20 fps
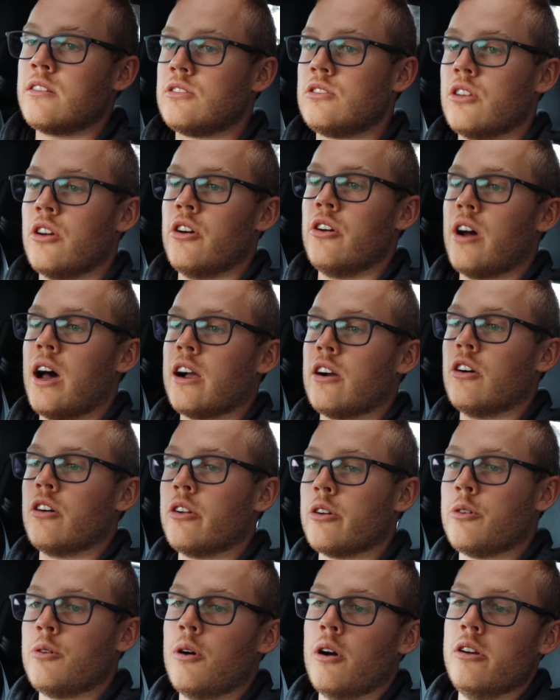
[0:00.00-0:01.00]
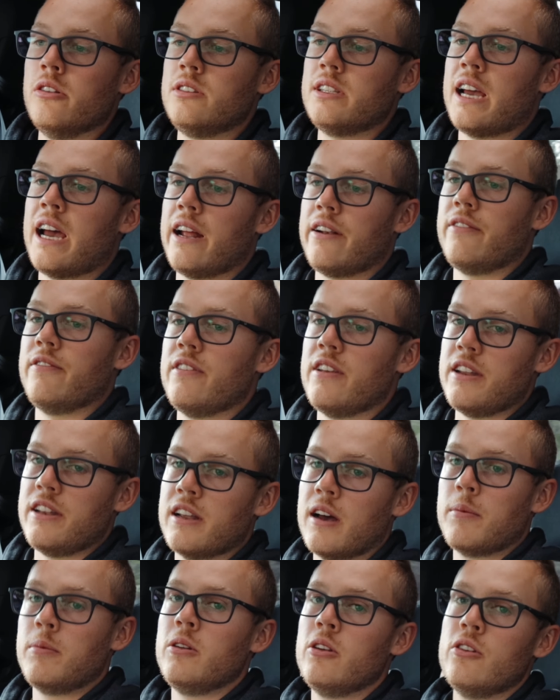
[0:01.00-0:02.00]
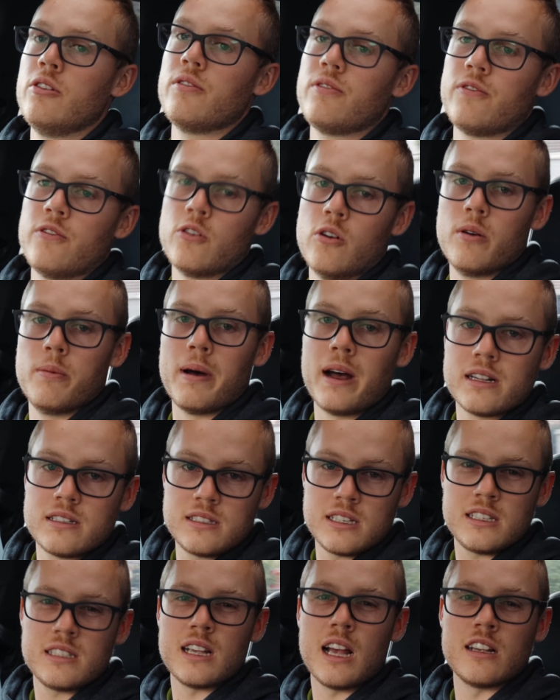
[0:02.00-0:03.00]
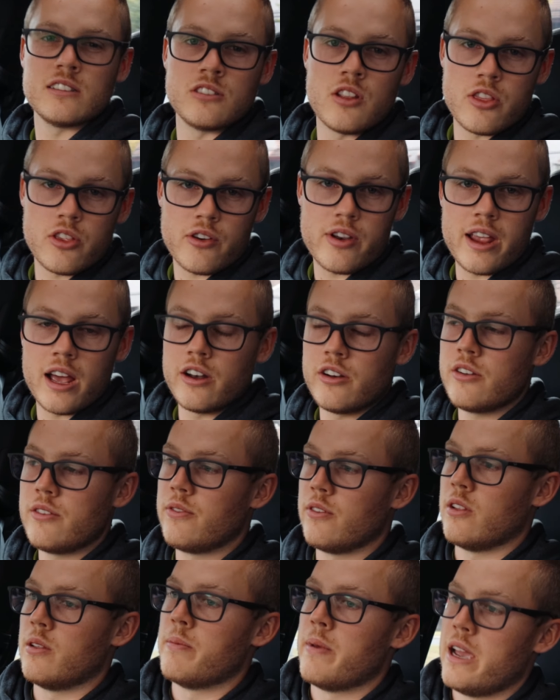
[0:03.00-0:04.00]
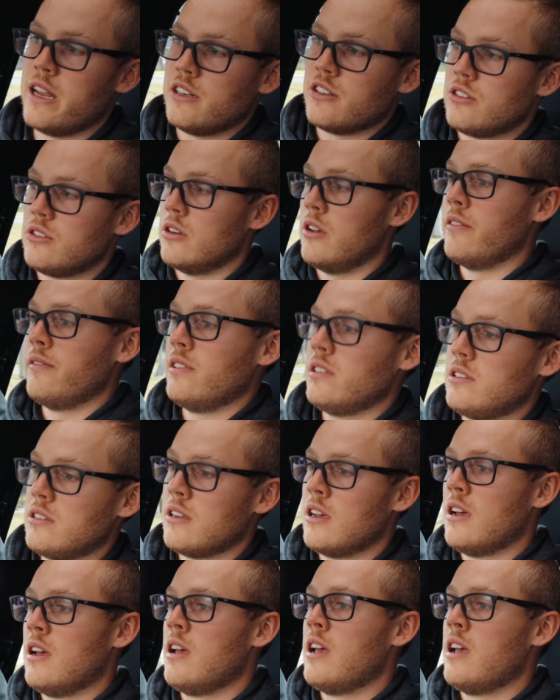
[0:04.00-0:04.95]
So I got a quote at VW for about 6,300 for the major service.